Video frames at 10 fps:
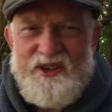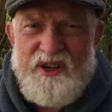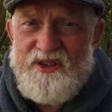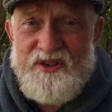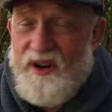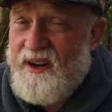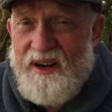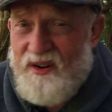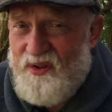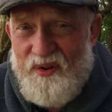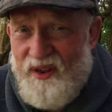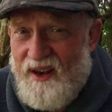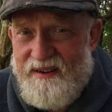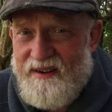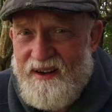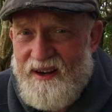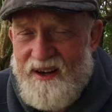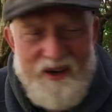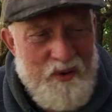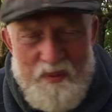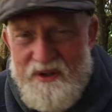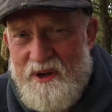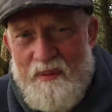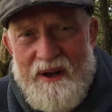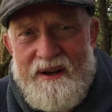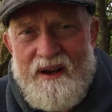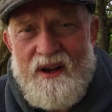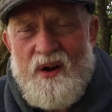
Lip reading: Jesus, don't need to do that. You're busy, man.